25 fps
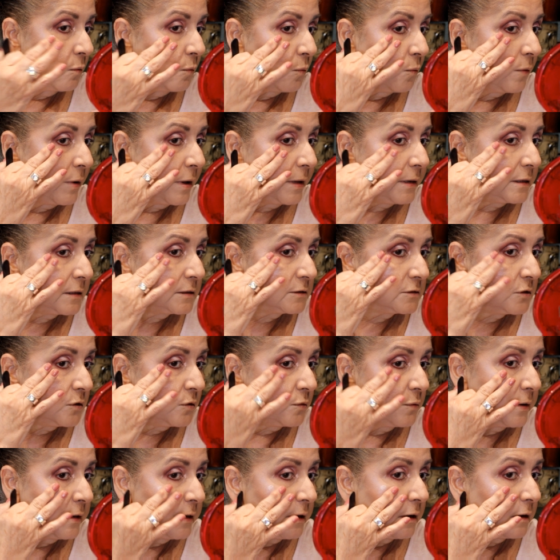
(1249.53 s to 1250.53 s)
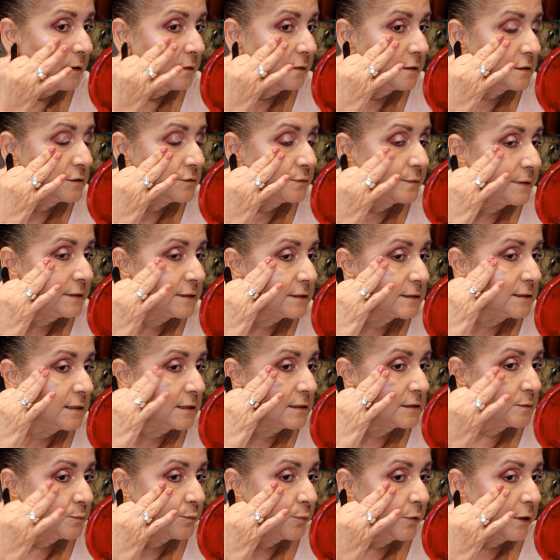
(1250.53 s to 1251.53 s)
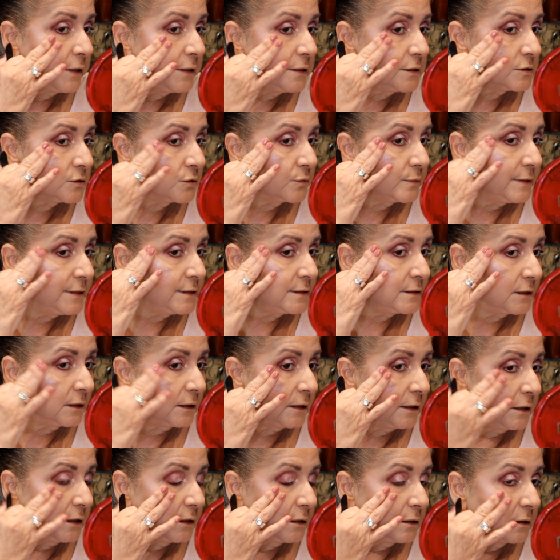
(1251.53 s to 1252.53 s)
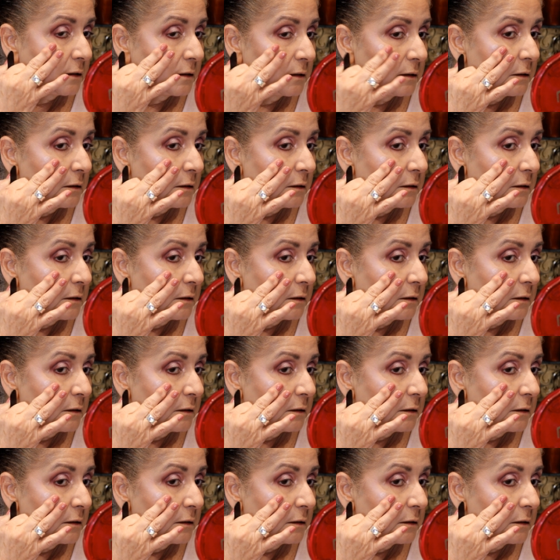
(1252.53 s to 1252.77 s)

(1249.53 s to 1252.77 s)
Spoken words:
What is going on? This one is not spreading so easily.